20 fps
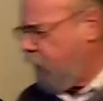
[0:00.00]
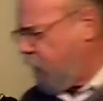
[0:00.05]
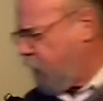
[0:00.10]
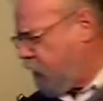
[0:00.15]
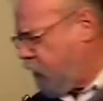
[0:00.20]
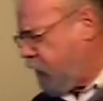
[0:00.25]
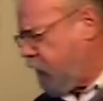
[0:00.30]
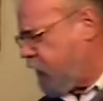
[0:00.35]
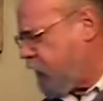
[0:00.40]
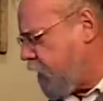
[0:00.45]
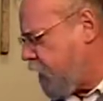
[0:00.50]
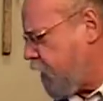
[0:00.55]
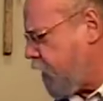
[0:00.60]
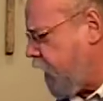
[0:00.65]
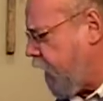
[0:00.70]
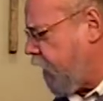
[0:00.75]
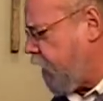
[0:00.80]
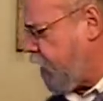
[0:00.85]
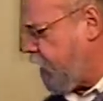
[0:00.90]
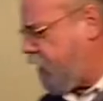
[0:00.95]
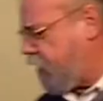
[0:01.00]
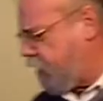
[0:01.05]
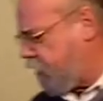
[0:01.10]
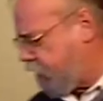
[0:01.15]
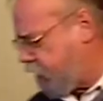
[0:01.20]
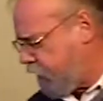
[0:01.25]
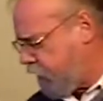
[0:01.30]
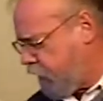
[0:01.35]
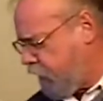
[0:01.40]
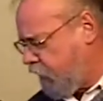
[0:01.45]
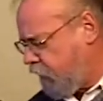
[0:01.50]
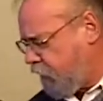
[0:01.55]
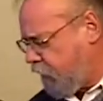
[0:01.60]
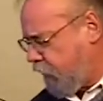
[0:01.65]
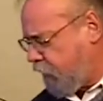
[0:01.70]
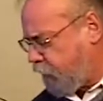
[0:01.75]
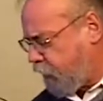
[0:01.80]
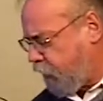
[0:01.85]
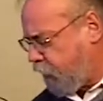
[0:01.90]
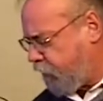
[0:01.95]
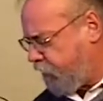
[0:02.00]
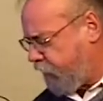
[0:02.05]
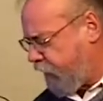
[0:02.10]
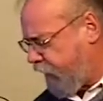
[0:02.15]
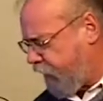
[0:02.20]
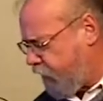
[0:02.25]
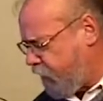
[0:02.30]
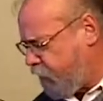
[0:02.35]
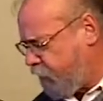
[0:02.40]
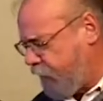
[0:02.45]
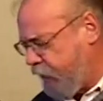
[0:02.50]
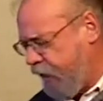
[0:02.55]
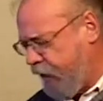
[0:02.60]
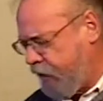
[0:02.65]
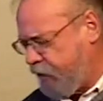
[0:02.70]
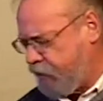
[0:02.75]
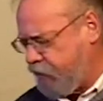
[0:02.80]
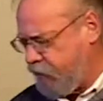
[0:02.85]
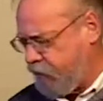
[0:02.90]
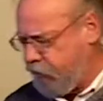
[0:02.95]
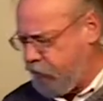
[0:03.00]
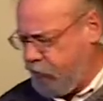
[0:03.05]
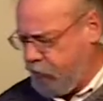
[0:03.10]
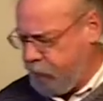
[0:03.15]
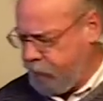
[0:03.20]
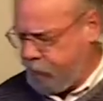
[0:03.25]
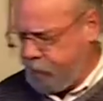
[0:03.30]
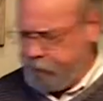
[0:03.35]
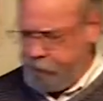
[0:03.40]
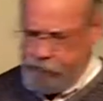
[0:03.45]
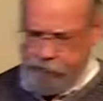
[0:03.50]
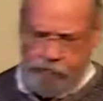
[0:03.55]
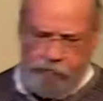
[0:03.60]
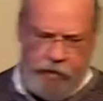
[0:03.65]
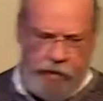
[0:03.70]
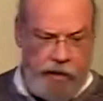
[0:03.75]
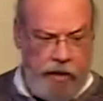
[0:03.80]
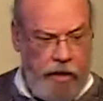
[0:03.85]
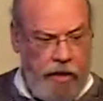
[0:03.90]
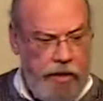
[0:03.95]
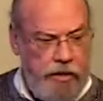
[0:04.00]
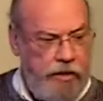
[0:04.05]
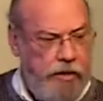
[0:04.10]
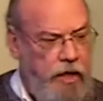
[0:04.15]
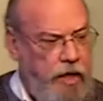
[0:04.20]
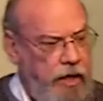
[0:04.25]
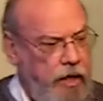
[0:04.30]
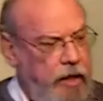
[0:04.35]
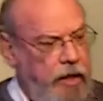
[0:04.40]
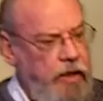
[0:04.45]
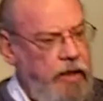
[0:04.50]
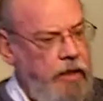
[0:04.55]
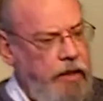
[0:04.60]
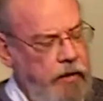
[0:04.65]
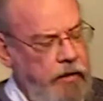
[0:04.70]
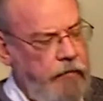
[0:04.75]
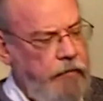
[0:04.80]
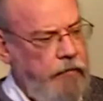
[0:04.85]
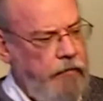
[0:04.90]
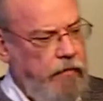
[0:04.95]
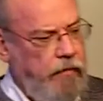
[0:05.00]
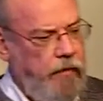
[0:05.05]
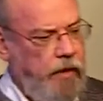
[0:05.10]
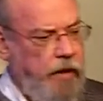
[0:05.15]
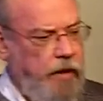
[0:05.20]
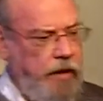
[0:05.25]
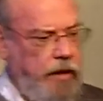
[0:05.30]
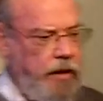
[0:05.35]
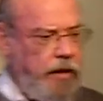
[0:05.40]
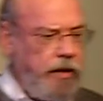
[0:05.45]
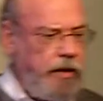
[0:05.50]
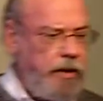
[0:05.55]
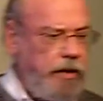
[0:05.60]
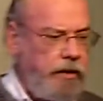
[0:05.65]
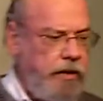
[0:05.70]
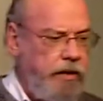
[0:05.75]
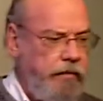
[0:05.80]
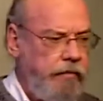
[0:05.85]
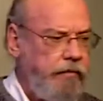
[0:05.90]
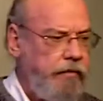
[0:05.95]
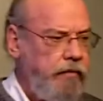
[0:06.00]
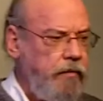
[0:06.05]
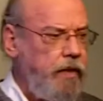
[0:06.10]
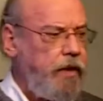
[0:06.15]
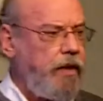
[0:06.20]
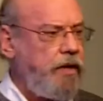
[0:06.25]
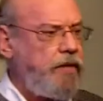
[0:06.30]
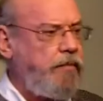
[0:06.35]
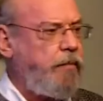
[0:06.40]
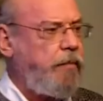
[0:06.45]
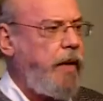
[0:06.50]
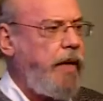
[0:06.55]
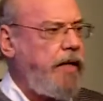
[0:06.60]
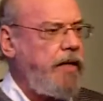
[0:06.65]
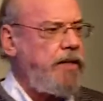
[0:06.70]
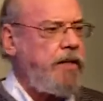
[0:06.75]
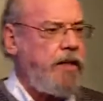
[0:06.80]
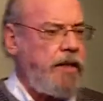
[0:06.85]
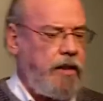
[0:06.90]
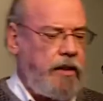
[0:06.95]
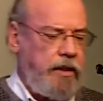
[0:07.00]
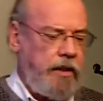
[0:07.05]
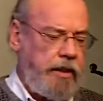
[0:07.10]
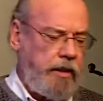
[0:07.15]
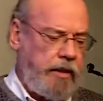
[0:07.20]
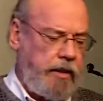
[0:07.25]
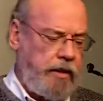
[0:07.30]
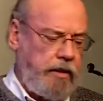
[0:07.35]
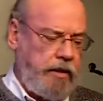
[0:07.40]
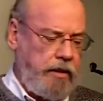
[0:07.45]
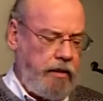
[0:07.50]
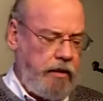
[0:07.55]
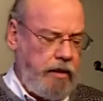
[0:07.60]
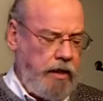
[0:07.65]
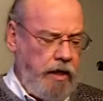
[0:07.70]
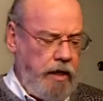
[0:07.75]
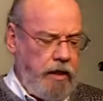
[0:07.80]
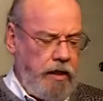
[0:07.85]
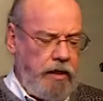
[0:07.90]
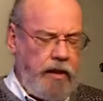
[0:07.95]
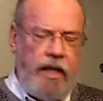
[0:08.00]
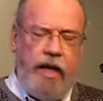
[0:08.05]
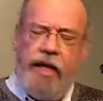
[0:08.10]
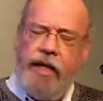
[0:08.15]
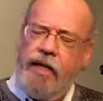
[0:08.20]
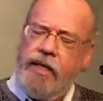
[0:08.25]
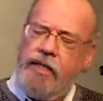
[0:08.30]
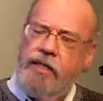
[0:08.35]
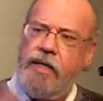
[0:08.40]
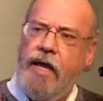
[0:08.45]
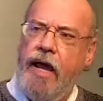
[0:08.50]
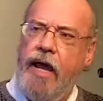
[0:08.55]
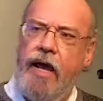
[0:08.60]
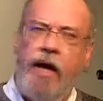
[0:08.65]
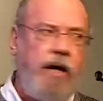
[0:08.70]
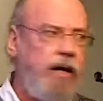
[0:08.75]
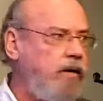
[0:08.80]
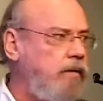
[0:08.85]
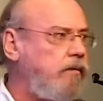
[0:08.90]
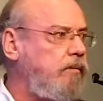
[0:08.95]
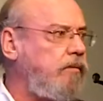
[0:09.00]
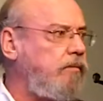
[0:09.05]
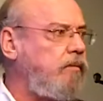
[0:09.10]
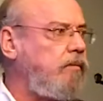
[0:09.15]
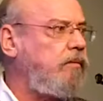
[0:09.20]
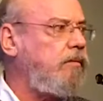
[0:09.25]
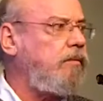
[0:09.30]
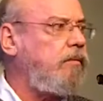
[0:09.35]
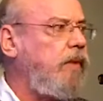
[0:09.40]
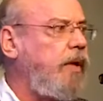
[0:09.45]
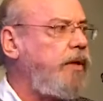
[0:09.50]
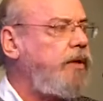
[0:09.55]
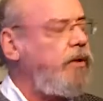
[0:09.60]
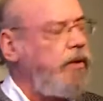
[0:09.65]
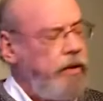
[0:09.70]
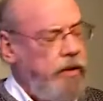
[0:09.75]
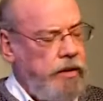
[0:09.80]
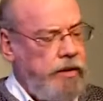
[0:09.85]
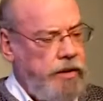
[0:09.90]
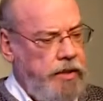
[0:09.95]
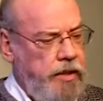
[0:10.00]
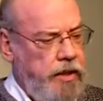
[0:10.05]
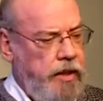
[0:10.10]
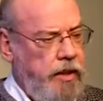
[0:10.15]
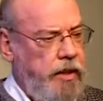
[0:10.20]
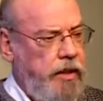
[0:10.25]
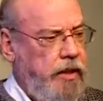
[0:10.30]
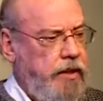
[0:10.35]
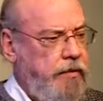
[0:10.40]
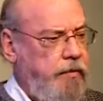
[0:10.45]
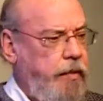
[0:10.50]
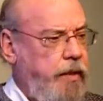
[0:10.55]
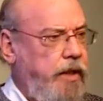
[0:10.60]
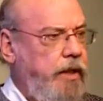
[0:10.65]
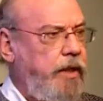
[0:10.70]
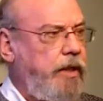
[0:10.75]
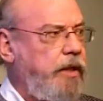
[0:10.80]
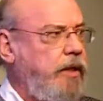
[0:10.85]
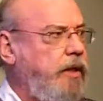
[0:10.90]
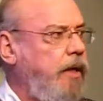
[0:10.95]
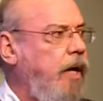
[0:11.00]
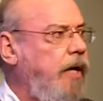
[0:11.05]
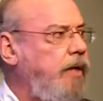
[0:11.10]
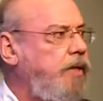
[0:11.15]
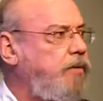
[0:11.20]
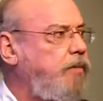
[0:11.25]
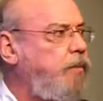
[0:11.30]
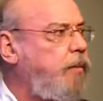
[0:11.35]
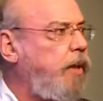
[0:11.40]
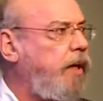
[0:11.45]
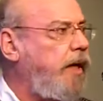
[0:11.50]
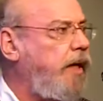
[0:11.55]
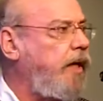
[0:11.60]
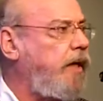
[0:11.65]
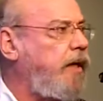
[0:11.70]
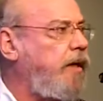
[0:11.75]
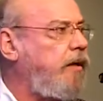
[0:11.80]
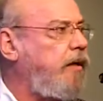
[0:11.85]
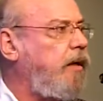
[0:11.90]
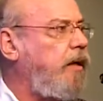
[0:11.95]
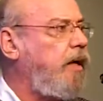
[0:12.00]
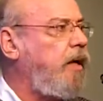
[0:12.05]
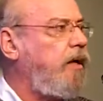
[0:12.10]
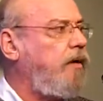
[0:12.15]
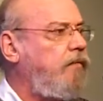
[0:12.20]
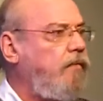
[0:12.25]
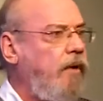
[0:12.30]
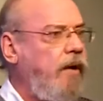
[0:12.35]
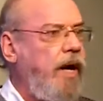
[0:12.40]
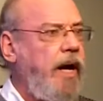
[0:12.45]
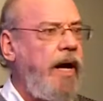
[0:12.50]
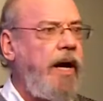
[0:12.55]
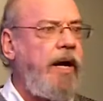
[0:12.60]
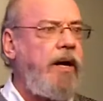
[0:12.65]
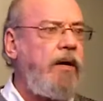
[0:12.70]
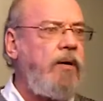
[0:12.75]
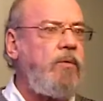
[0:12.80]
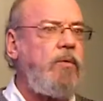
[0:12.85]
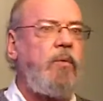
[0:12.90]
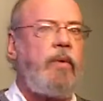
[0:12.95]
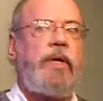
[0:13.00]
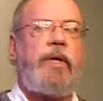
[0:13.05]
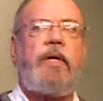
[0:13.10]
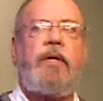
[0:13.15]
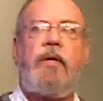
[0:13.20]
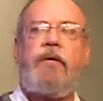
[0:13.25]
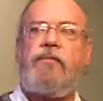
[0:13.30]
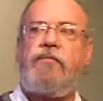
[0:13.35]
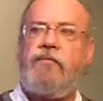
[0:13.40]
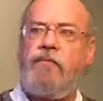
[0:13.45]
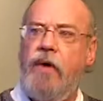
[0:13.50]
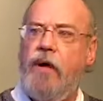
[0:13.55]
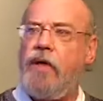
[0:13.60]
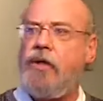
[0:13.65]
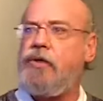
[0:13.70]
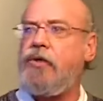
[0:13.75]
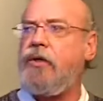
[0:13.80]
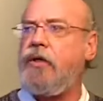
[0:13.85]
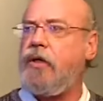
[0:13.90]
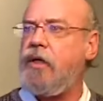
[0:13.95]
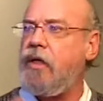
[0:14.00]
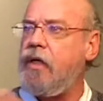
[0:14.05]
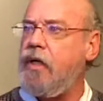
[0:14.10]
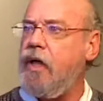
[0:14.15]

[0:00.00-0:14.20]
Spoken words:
You know, this is a profound passage because in it, it's basically lays out what you could see as being God's plan for how we function